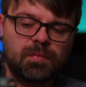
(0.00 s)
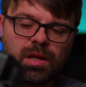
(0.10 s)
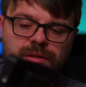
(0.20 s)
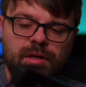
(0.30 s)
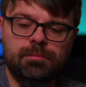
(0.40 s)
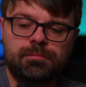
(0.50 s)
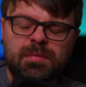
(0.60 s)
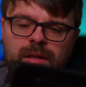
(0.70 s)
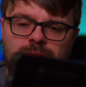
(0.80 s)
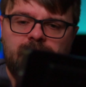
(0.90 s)
And yeah,
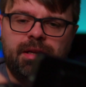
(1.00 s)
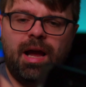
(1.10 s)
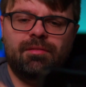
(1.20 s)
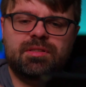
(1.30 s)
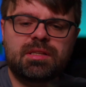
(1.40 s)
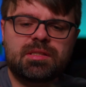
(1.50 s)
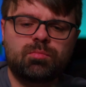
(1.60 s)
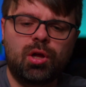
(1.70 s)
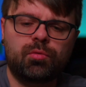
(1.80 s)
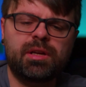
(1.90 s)
obviously
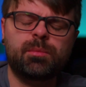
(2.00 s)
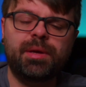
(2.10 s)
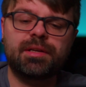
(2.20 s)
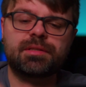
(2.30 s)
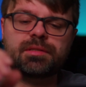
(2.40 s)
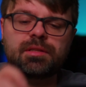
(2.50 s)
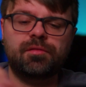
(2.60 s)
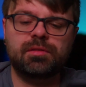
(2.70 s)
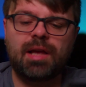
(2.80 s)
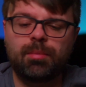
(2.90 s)
small rig makes
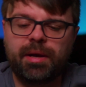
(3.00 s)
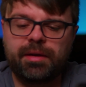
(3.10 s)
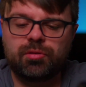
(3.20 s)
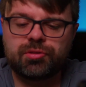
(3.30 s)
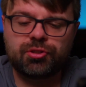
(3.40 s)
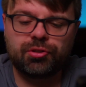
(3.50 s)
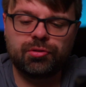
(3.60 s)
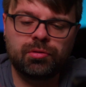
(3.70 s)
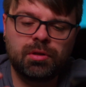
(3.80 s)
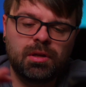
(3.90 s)
different top handles
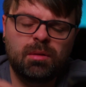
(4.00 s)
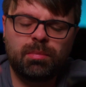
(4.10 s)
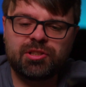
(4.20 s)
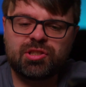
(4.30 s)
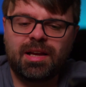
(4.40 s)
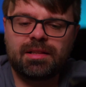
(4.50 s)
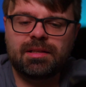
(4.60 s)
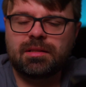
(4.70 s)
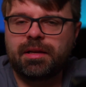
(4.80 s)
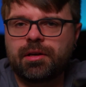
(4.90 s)
too, but I just had
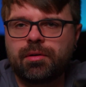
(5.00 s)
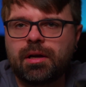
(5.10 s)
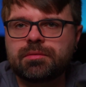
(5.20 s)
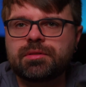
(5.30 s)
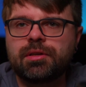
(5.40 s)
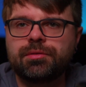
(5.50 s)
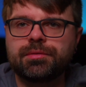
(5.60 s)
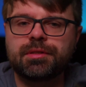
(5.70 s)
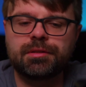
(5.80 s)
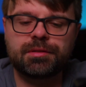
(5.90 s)
this laying around, so I used it.